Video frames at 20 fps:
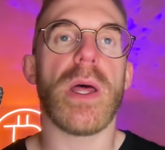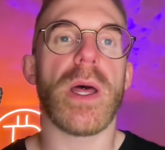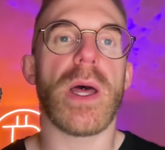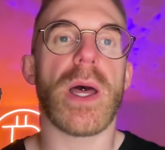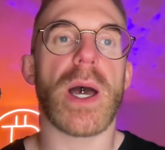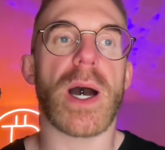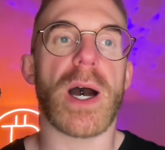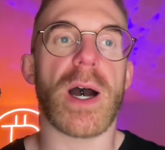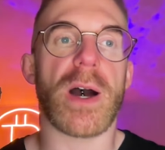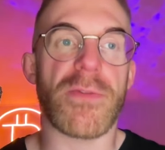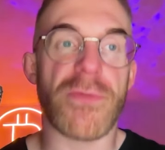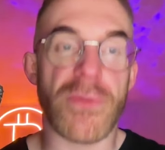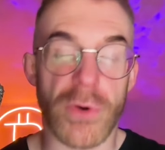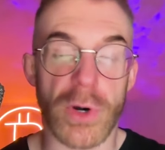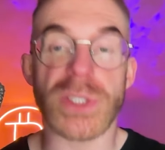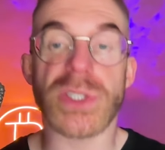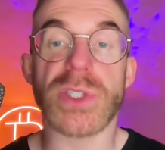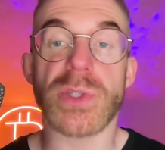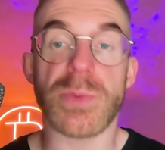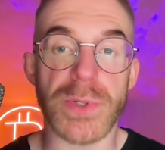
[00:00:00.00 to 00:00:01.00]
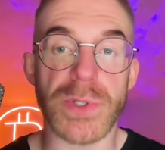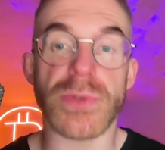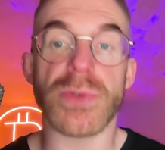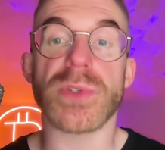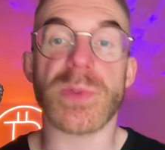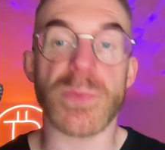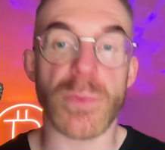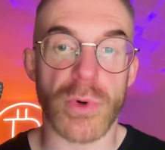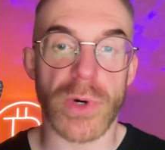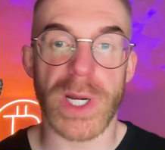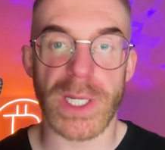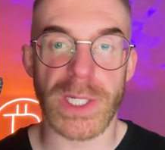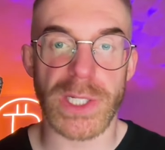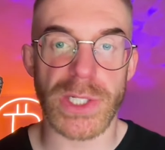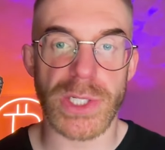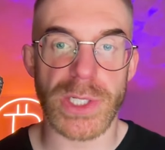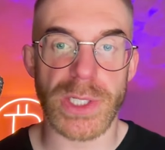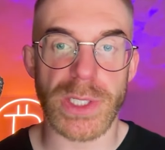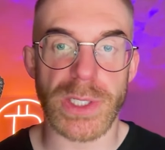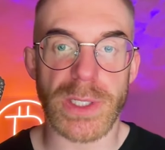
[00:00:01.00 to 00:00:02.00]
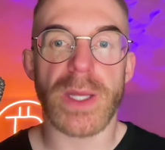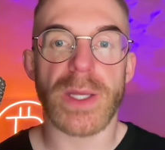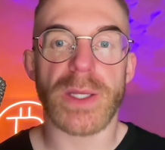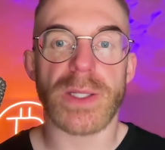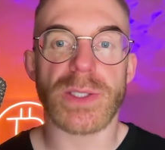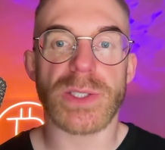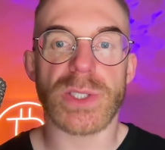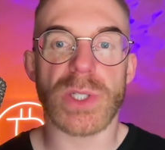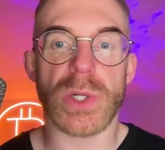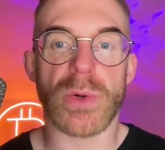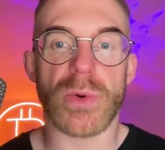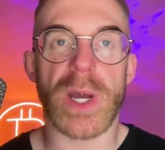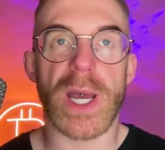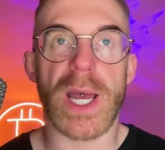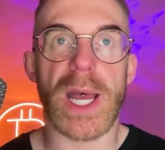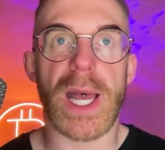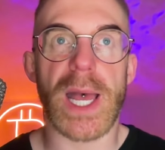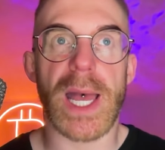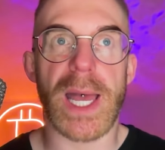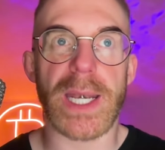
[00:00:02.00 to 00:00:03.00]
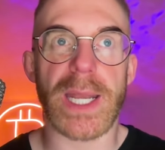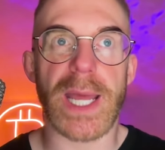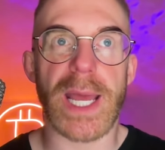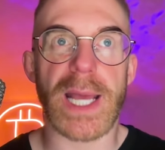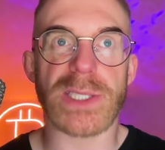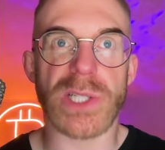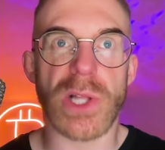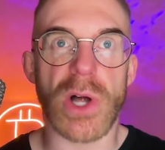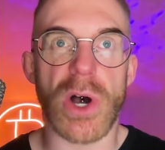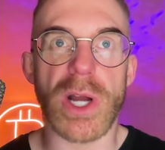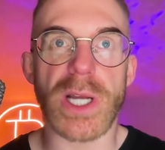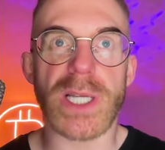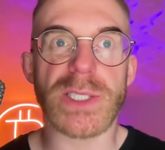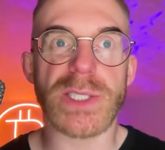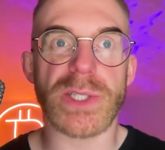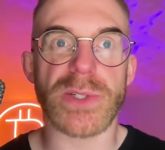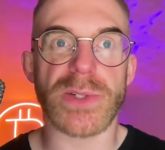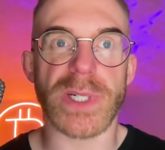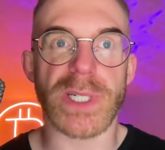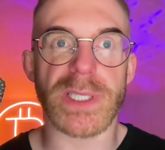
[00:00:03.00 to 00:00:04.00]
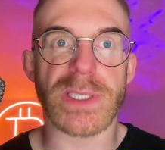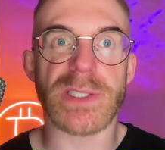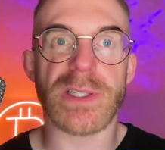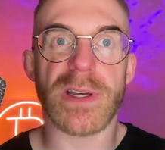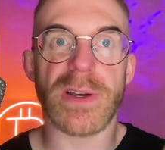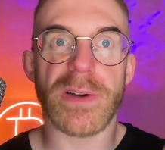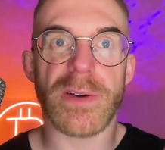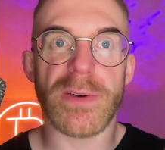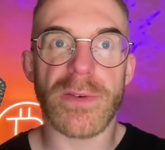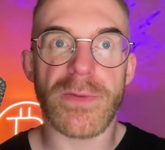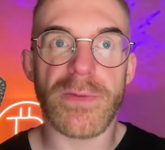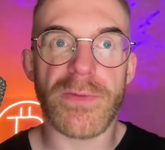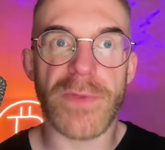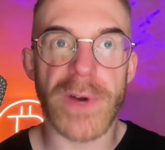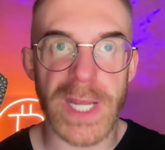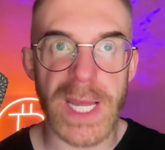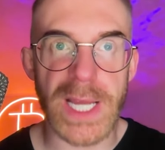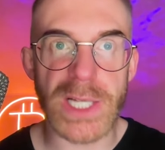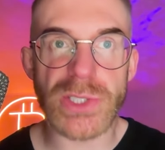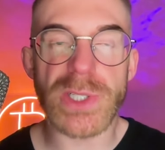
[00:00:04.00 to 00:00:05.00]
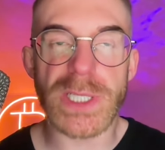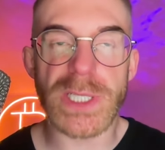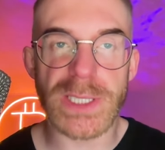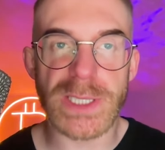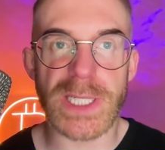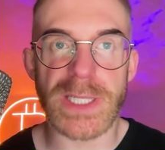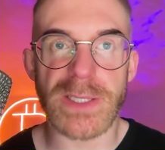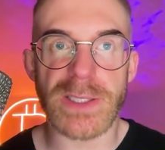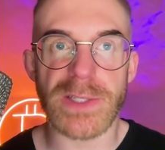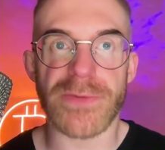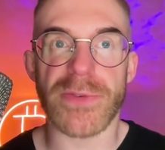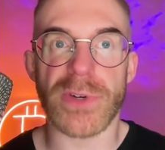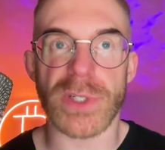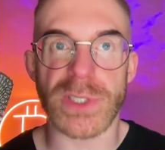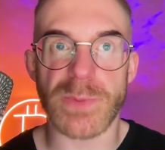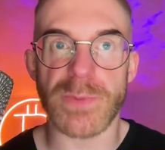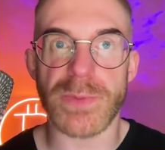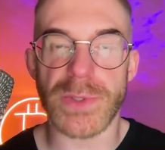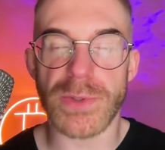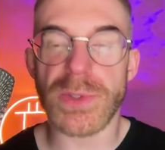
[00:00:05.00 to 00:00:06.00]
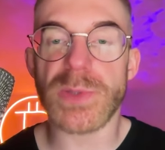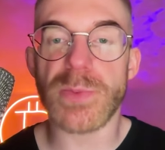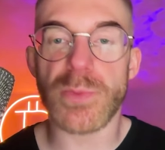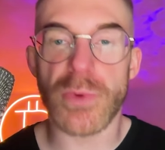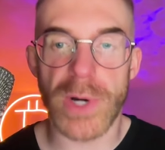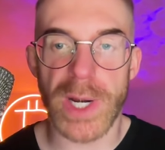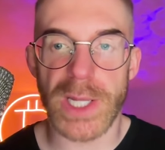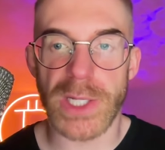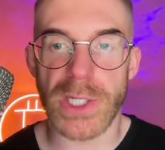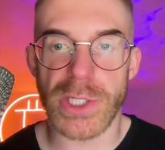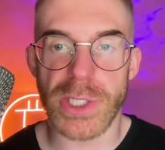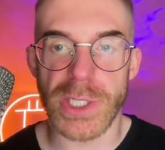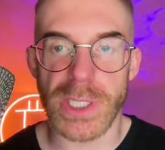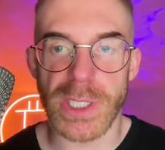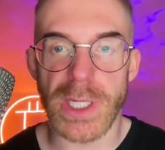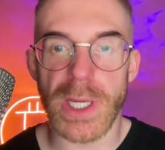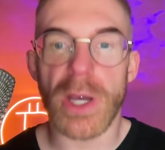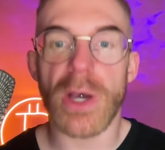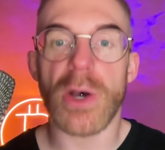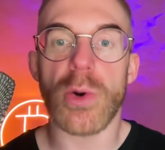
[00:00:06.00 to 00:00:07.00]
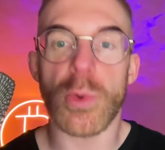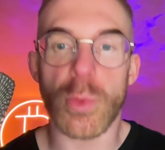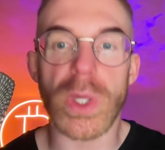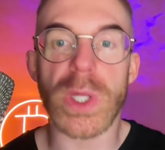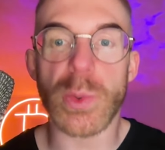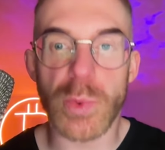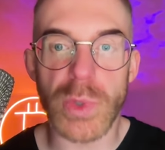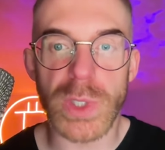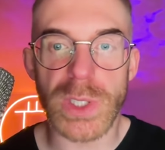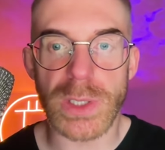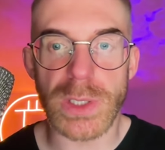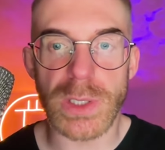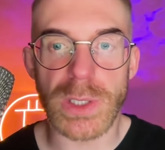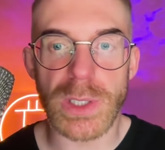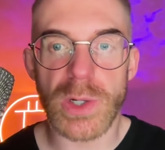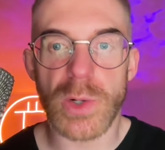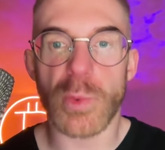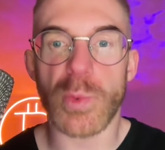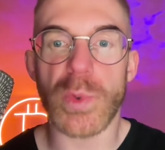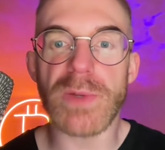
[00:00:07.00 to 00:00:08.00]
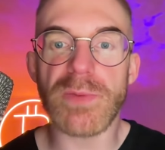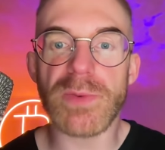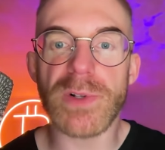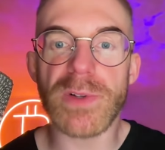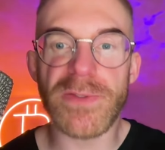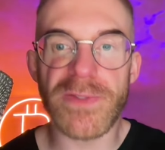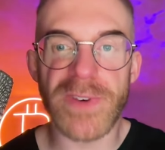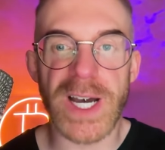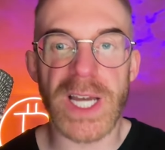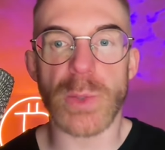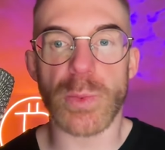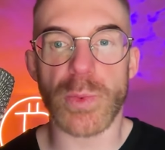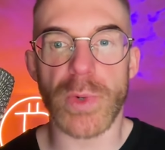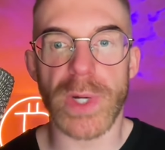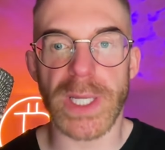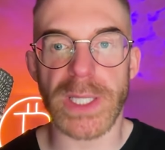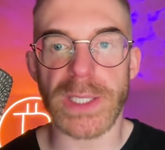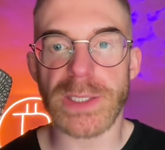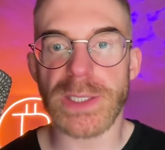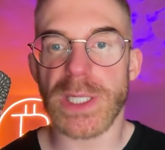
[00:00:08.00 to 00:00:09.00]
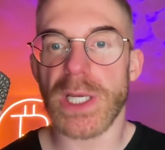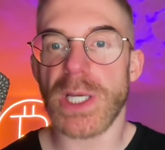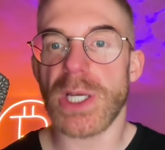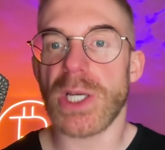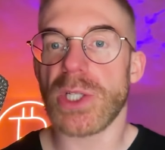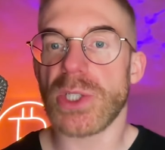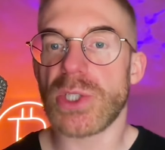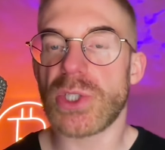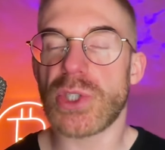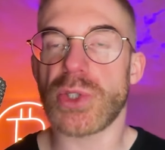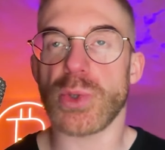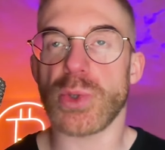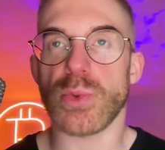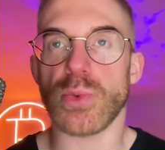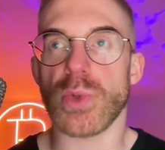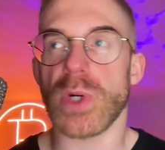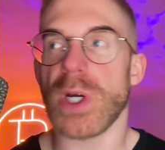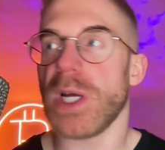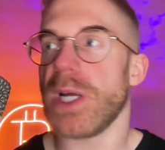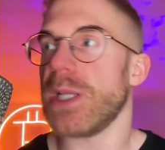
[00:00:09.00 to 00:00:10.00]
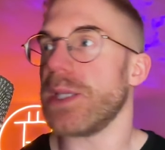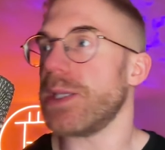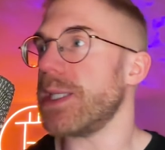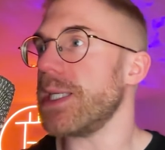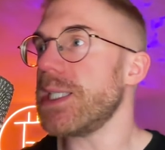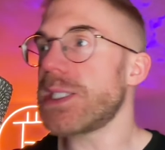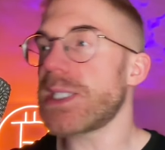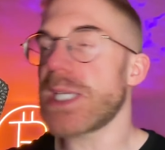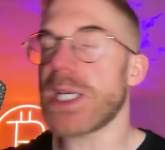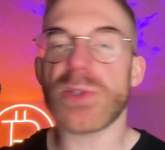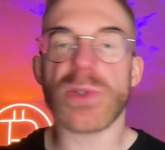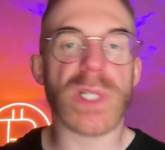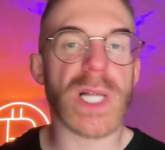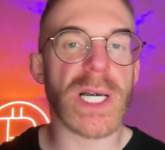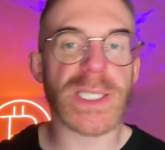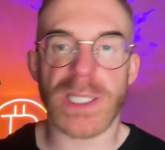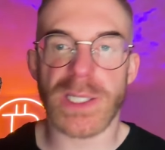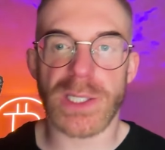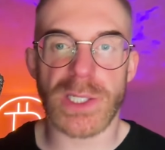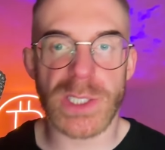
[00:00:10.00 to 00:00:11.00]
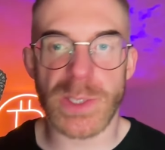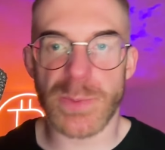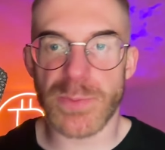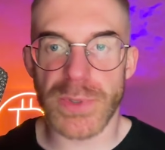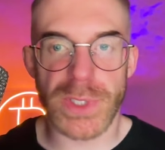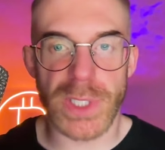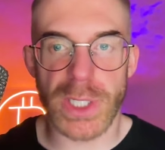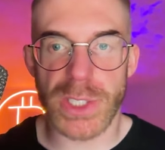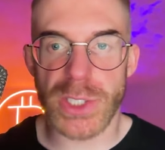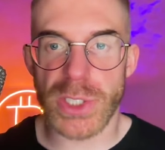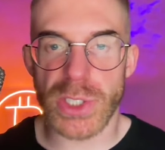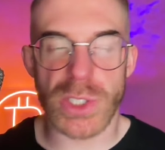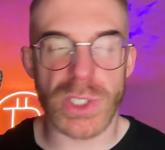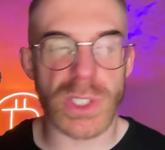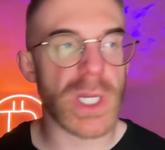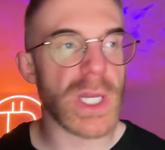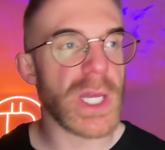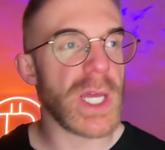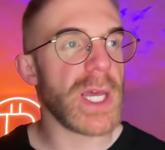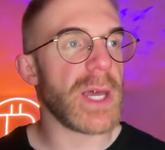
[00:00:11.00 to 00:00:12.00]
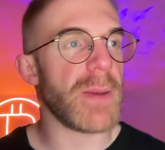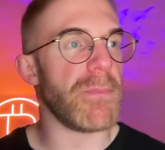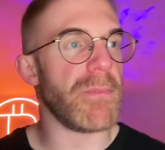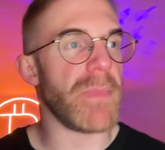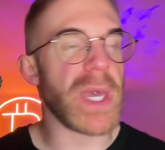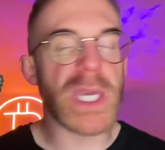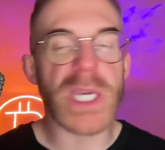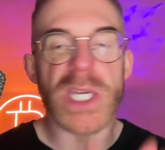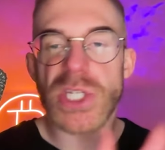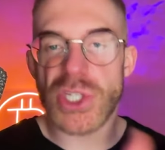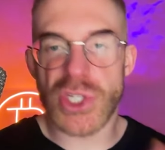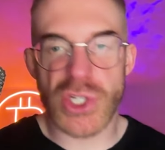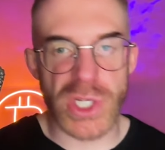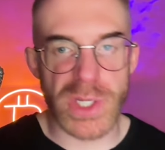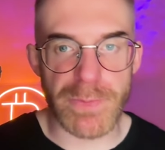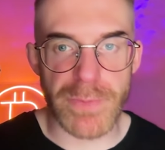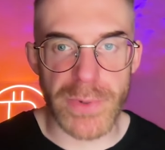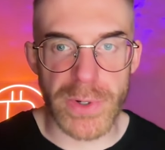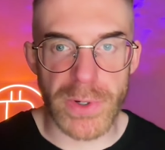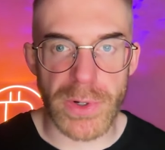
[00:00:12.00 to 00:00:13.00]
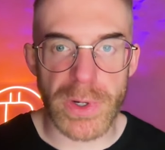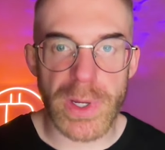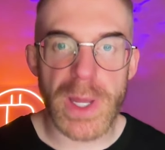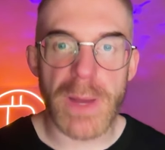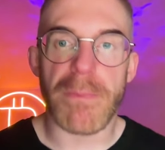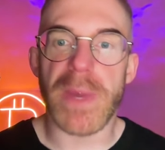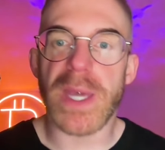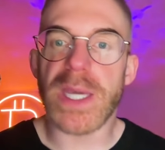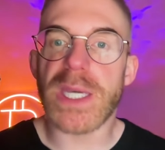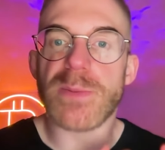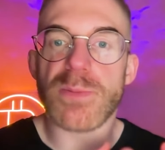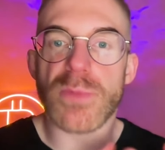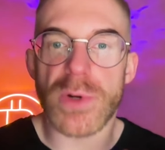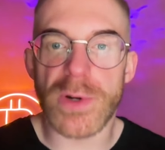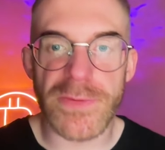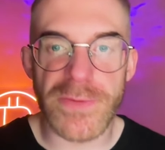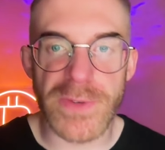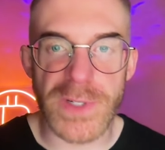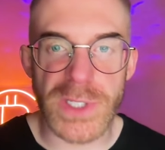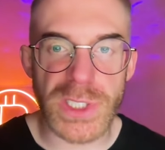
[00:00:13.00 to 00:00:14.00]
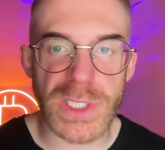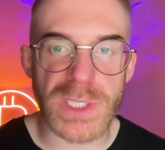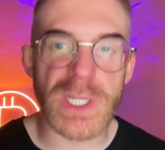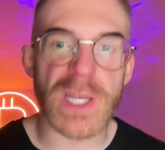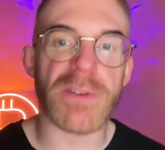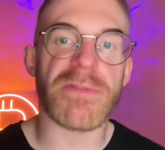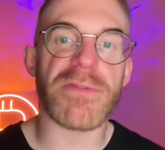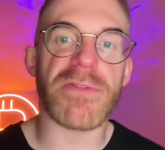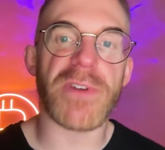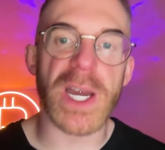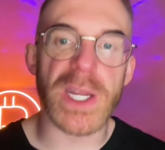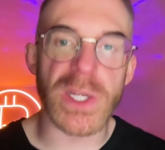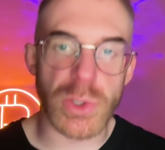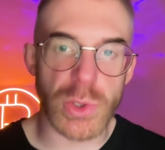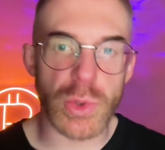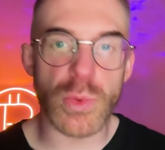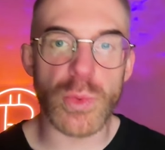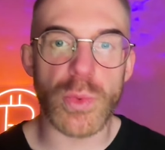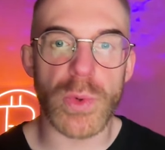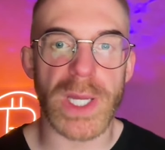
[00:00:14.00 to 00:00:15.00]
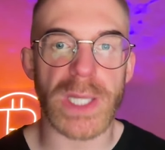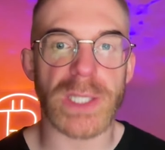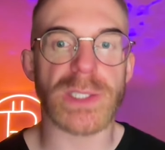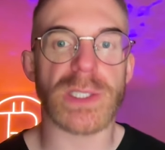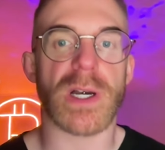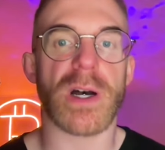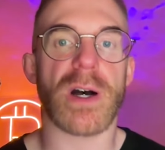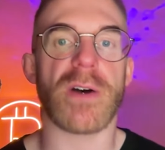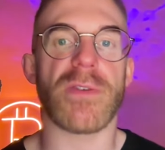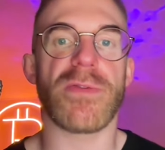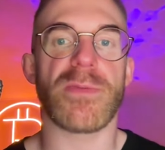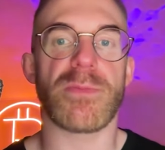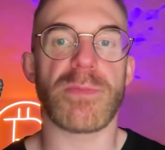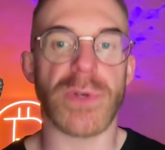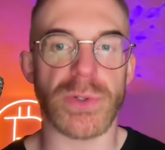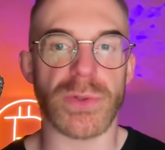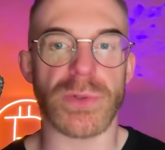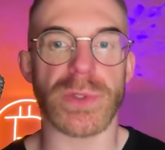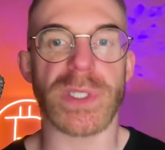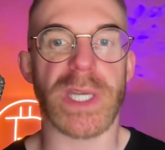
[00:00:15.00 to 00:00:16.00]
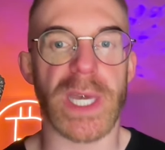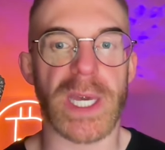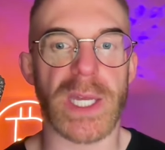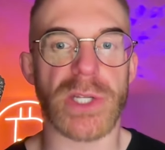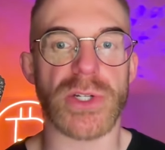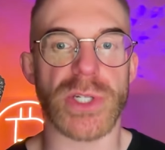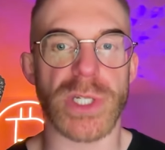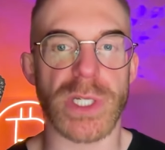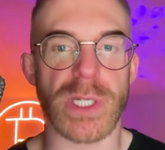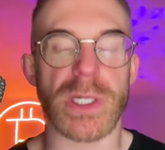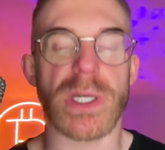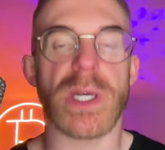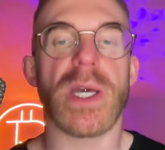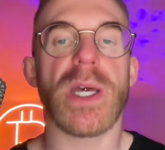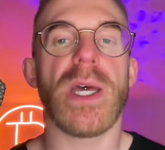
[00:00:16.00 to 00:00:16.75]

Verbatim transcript: uh, for us to produce more energy. So, and as long as there is financial incentive for us to produce more energy, we will. We will find ways to decentralize energy production, make it cheaper, make it more efficient, and find new ways of producing energy.